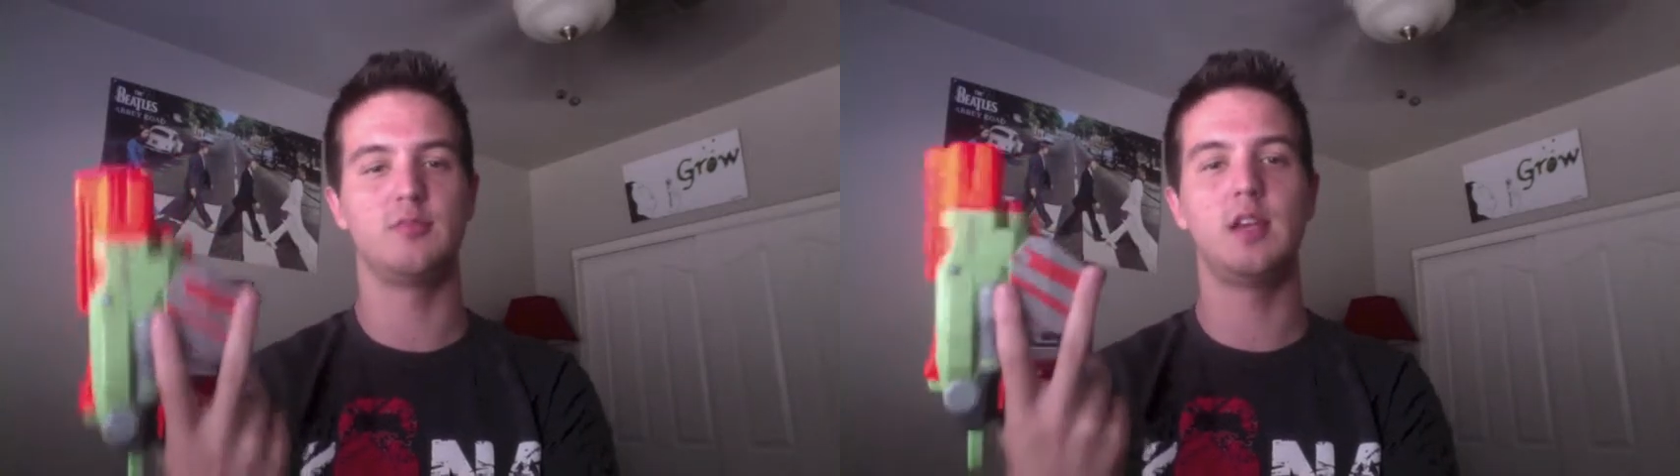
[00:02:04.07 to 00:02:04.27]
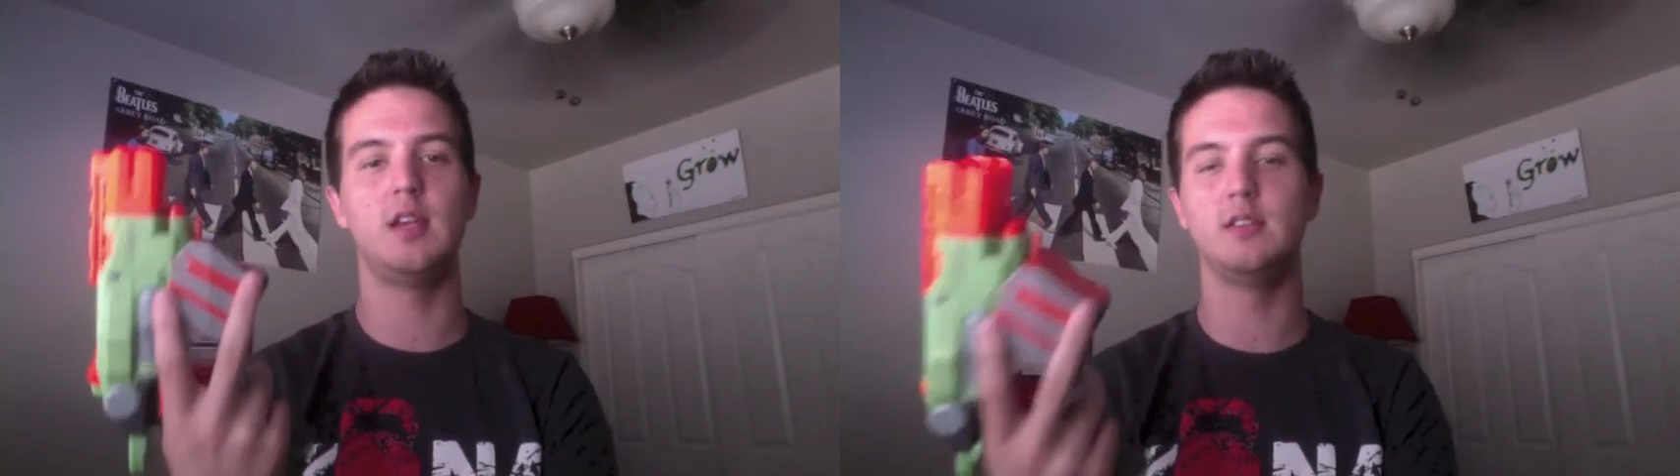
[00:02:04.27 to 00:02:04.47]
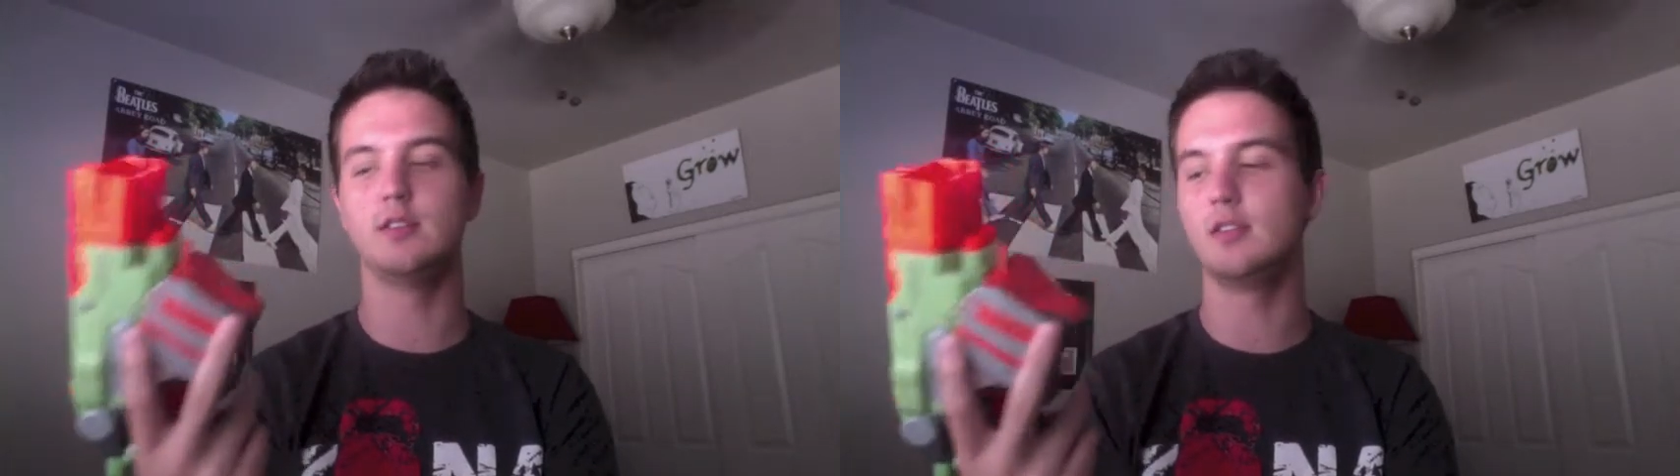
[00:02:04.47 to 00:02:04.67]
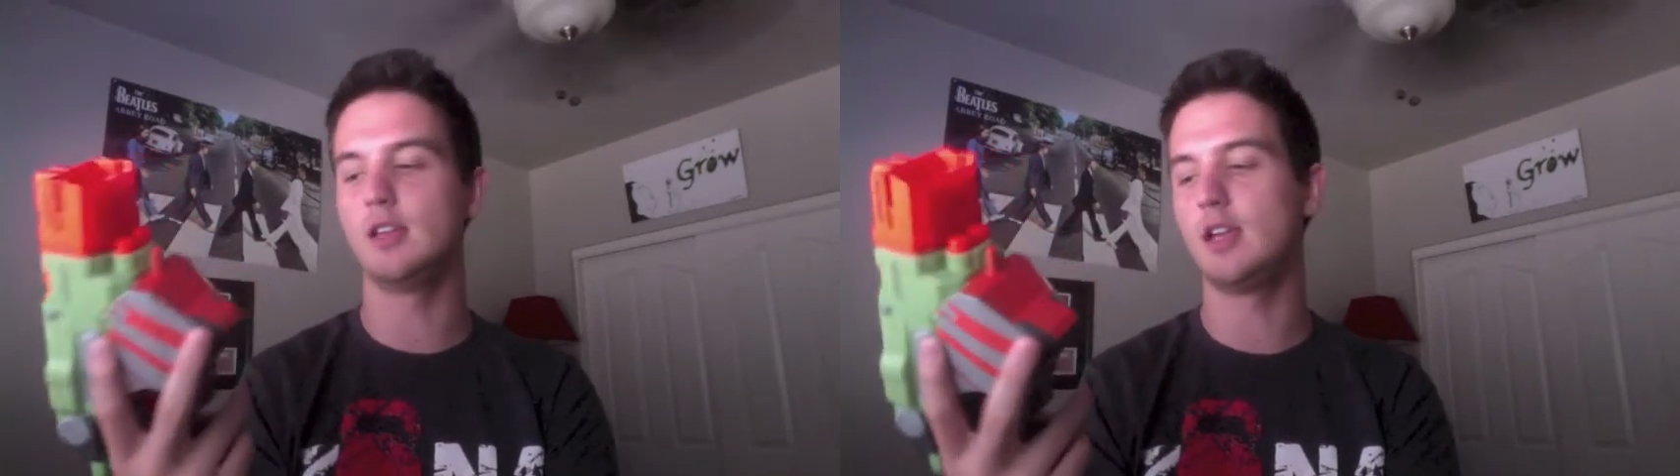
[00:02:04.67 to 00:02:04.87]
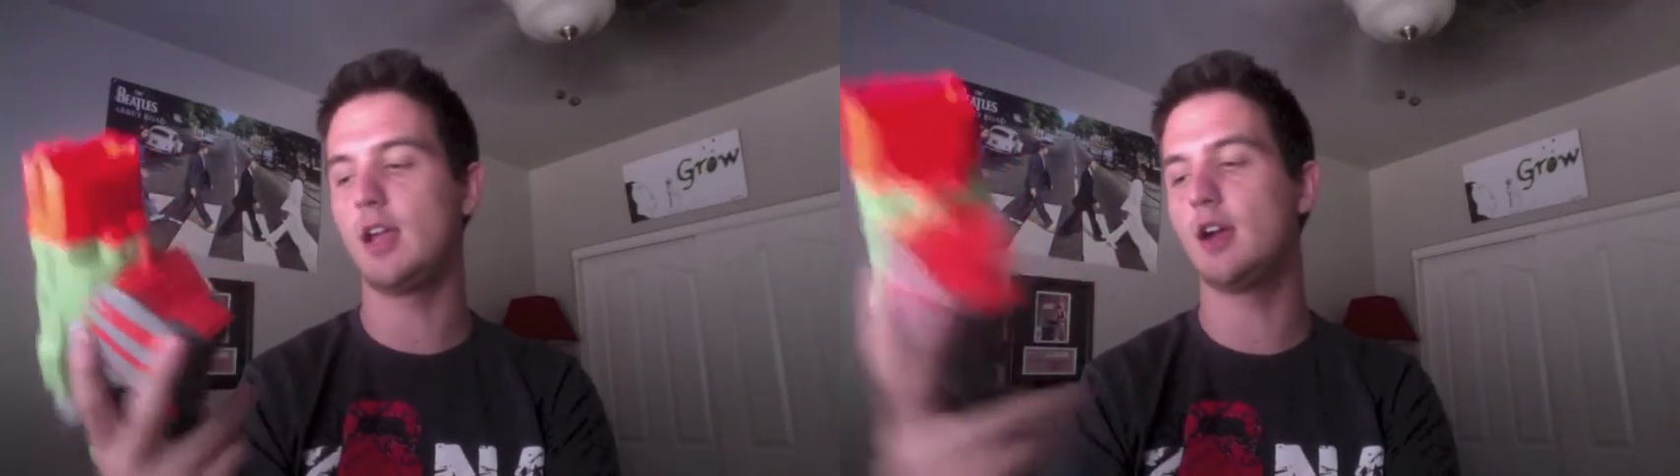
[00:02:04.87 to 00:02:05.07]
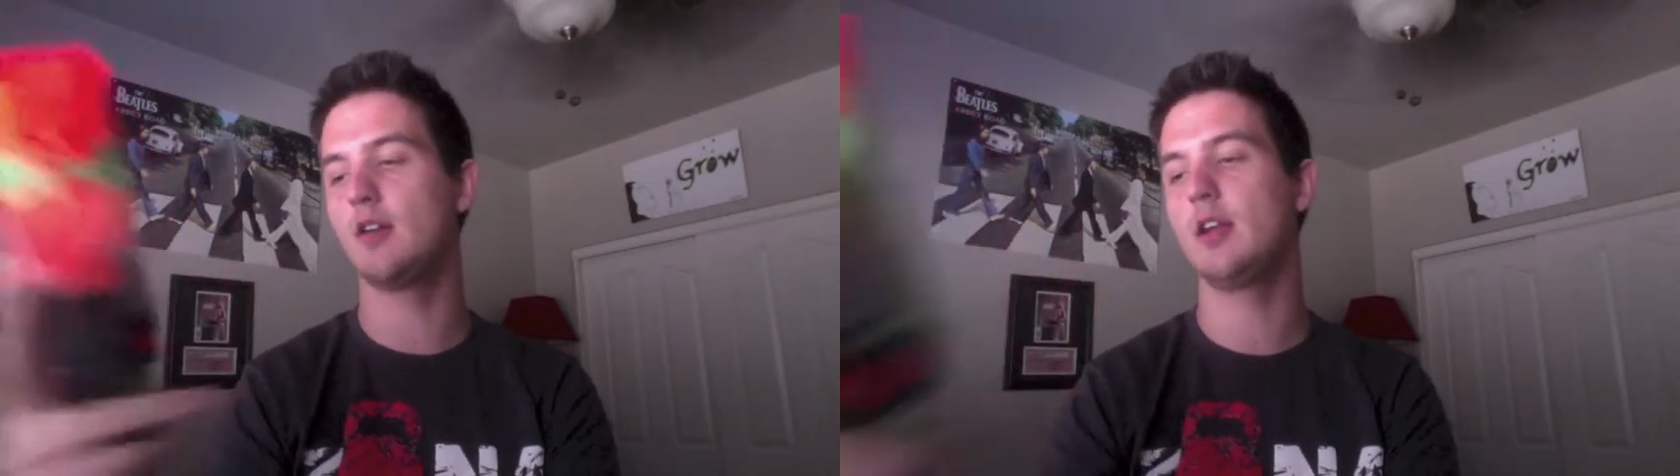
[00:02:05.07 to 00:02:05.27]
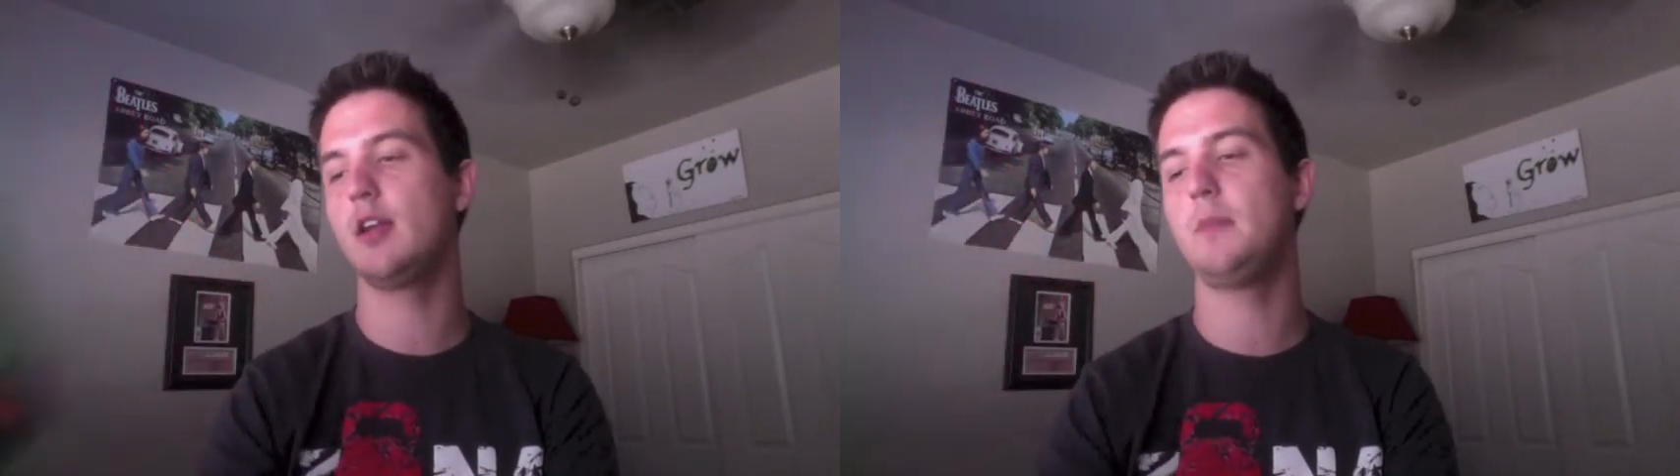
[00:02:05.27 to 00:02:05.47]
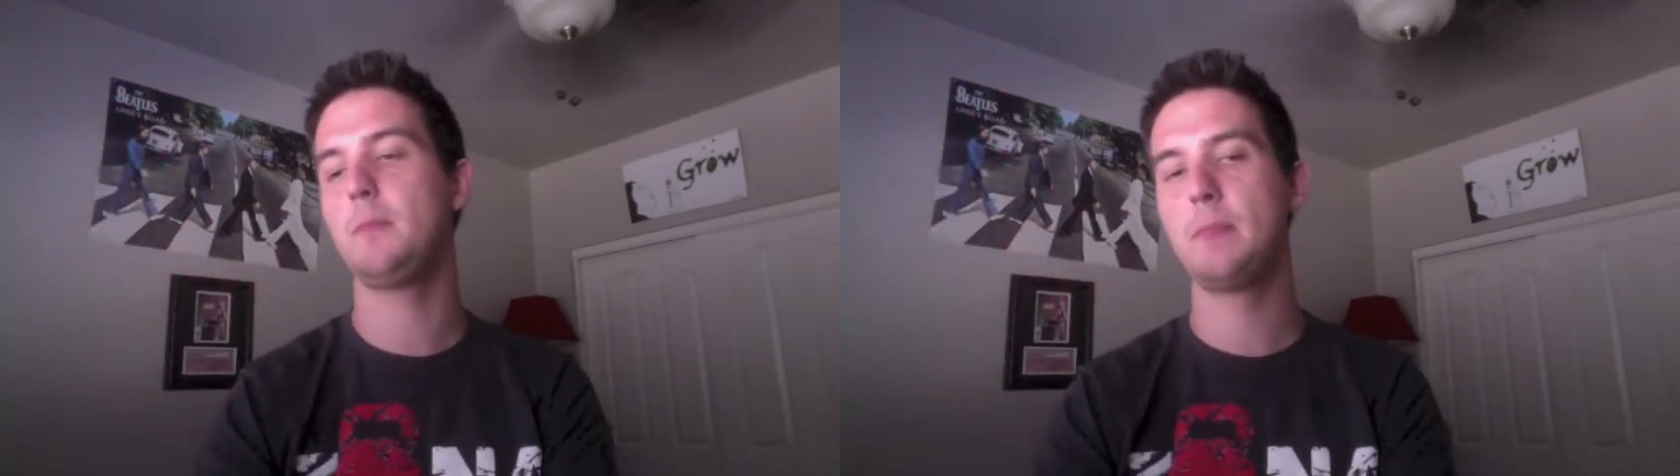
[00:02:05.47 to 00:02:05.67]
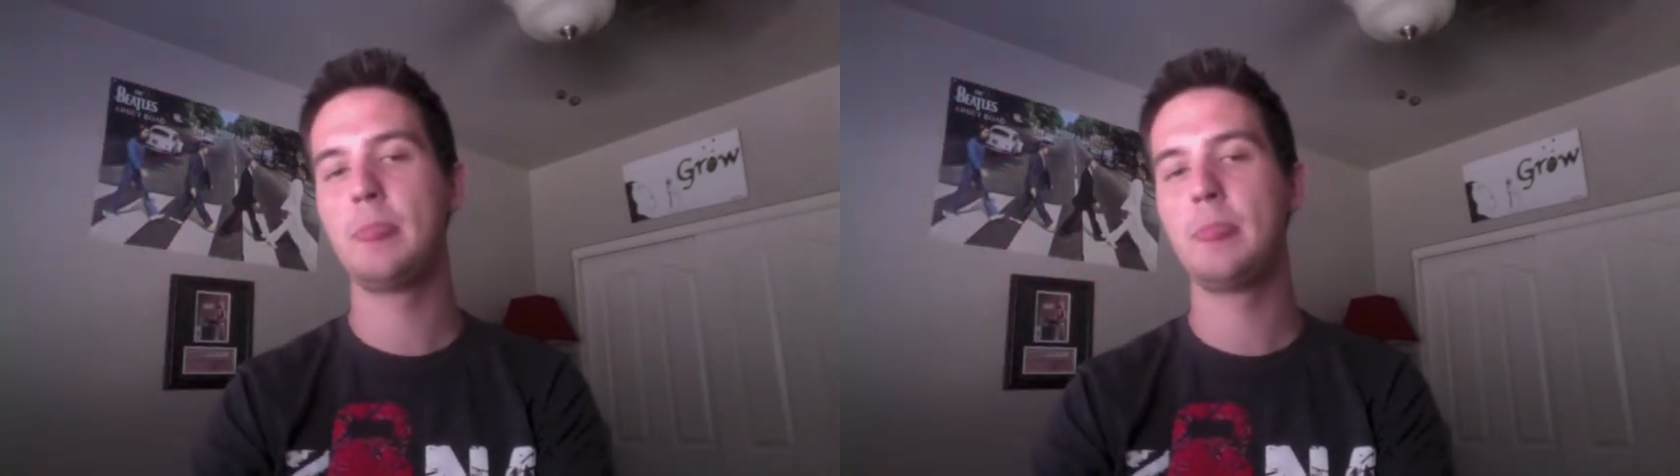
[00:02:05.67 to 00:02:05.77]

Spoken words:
easily carry it.